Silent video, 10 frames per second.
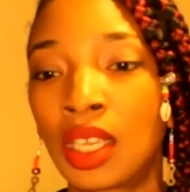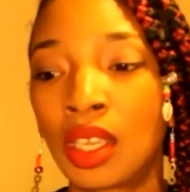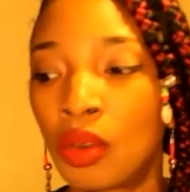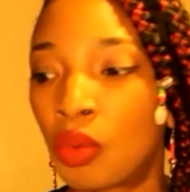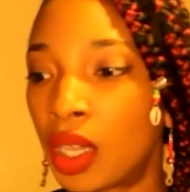
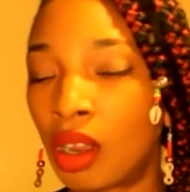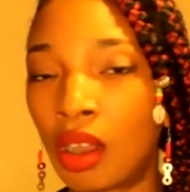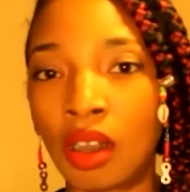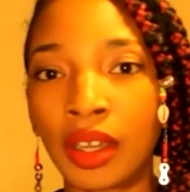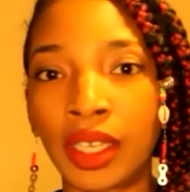we are
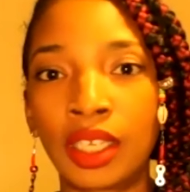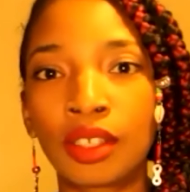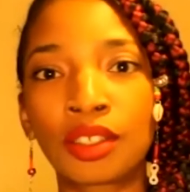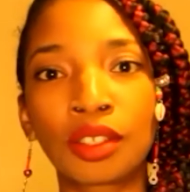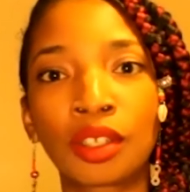all
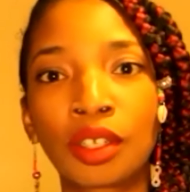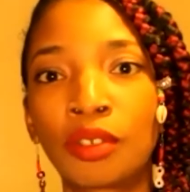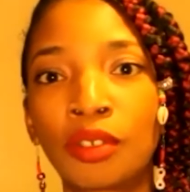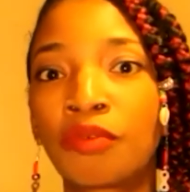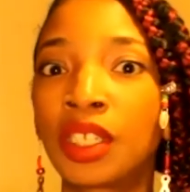here to
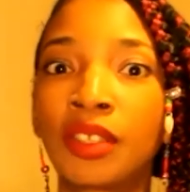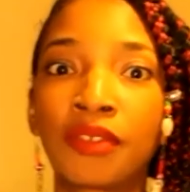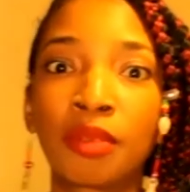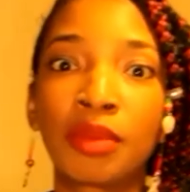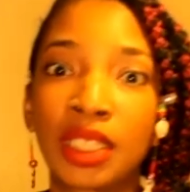learn really
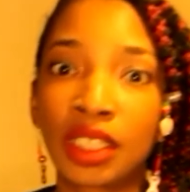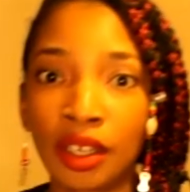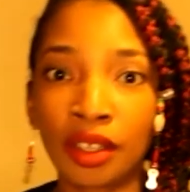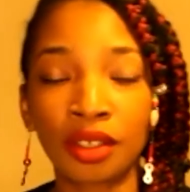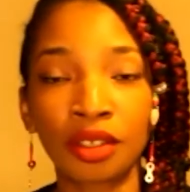from each
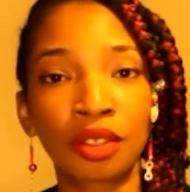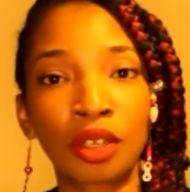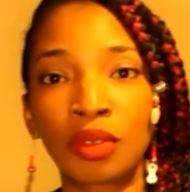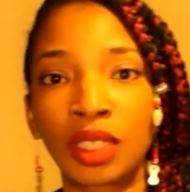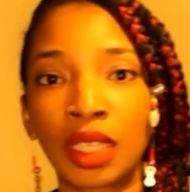other. No
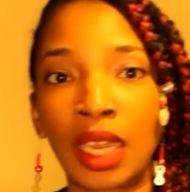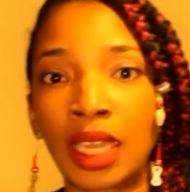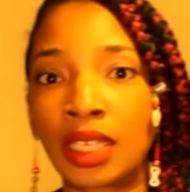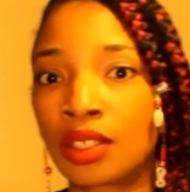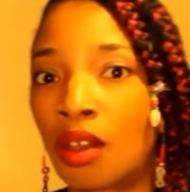one
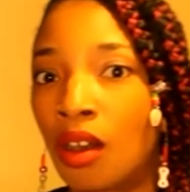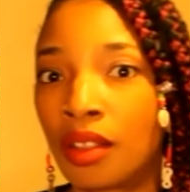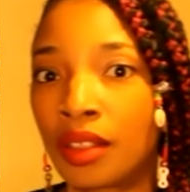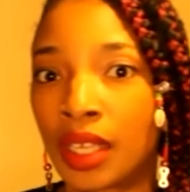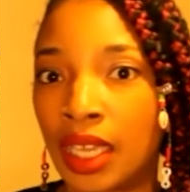has
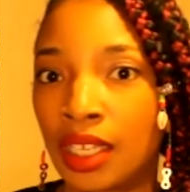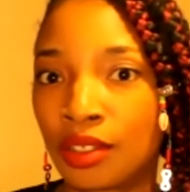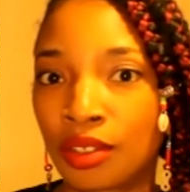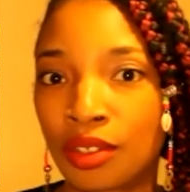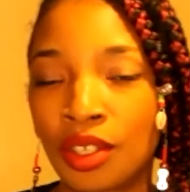all the
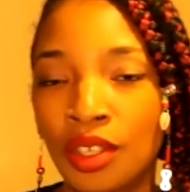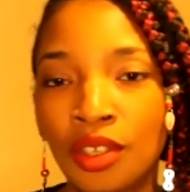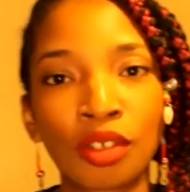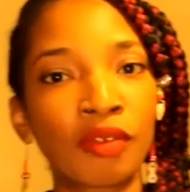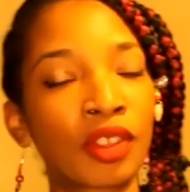answers.
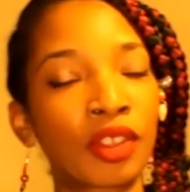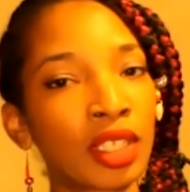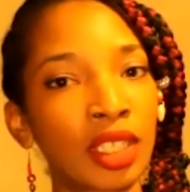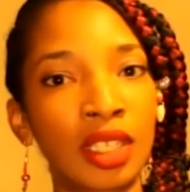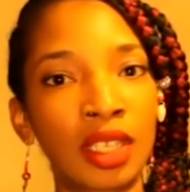So if there's
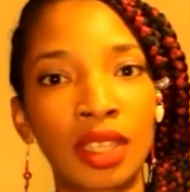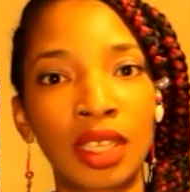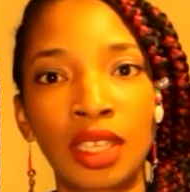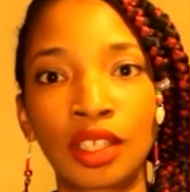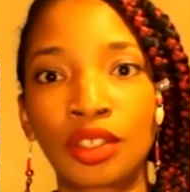
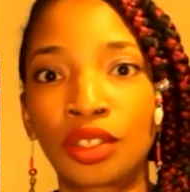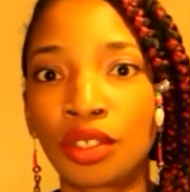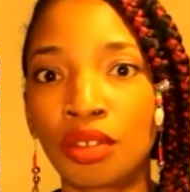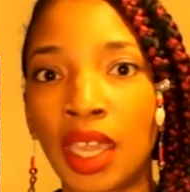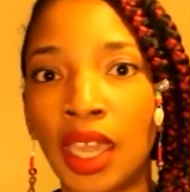anything that
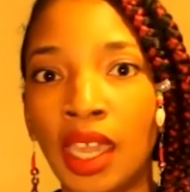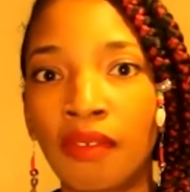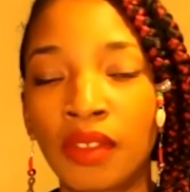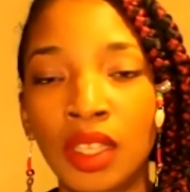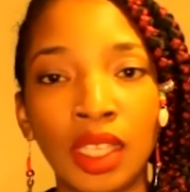you
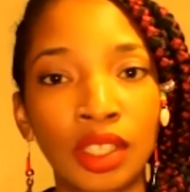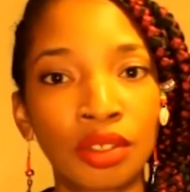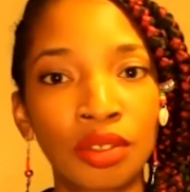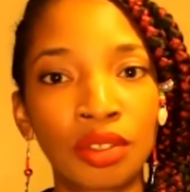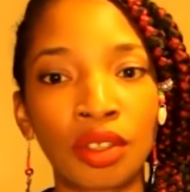have that
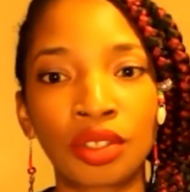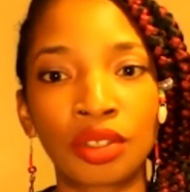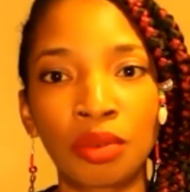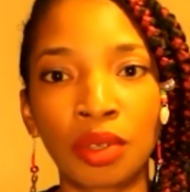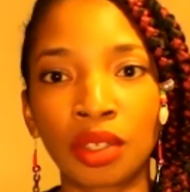
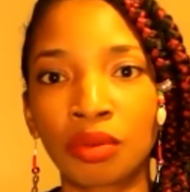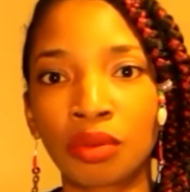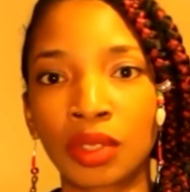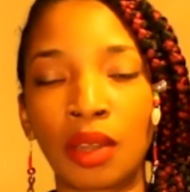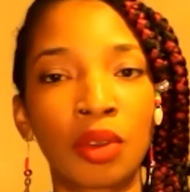
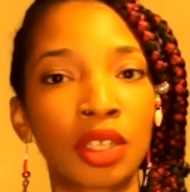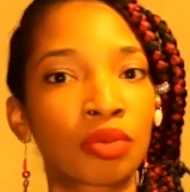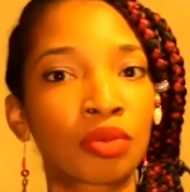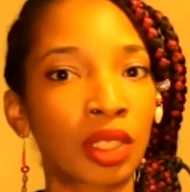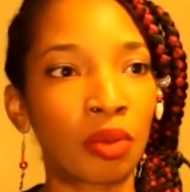that works
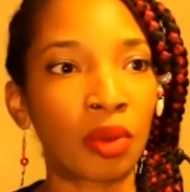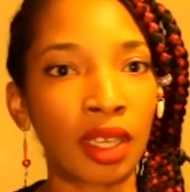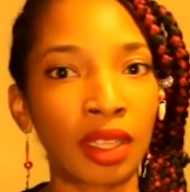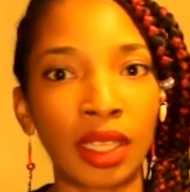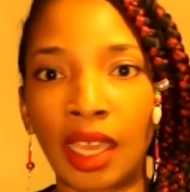really well
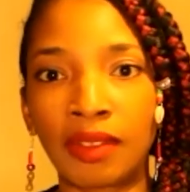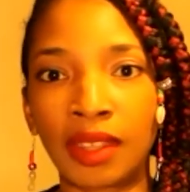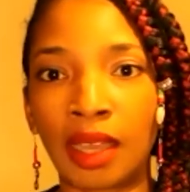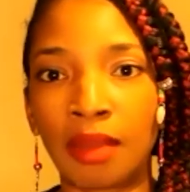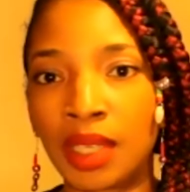that I have
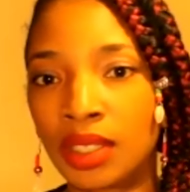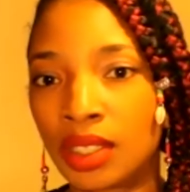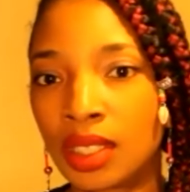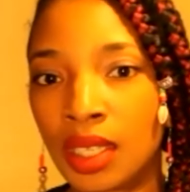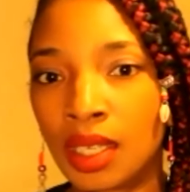not
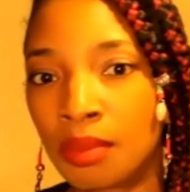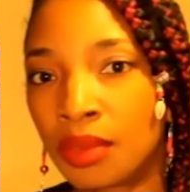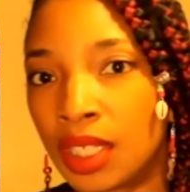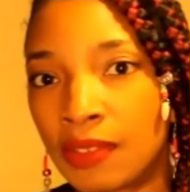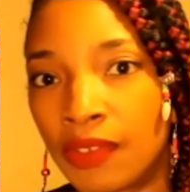mentioned,
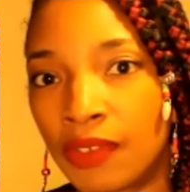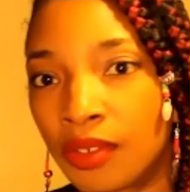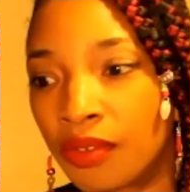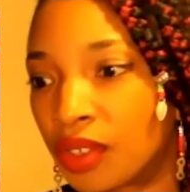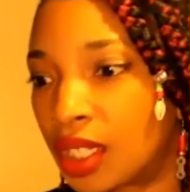please feel
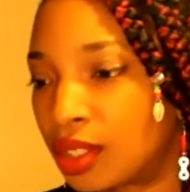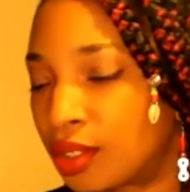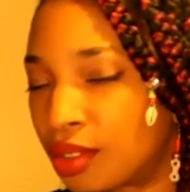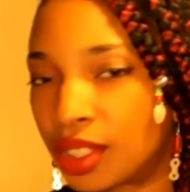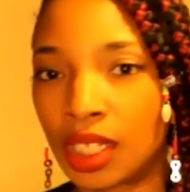free
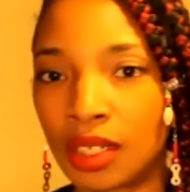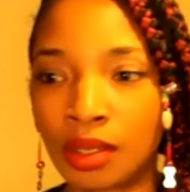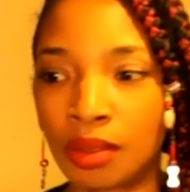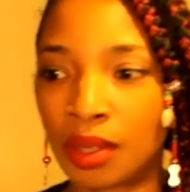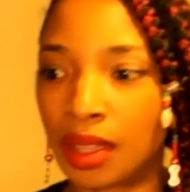to share it
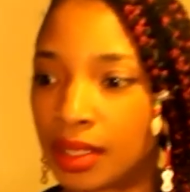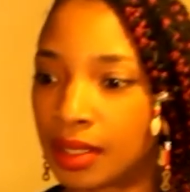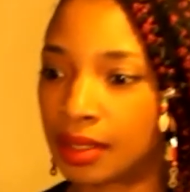with us.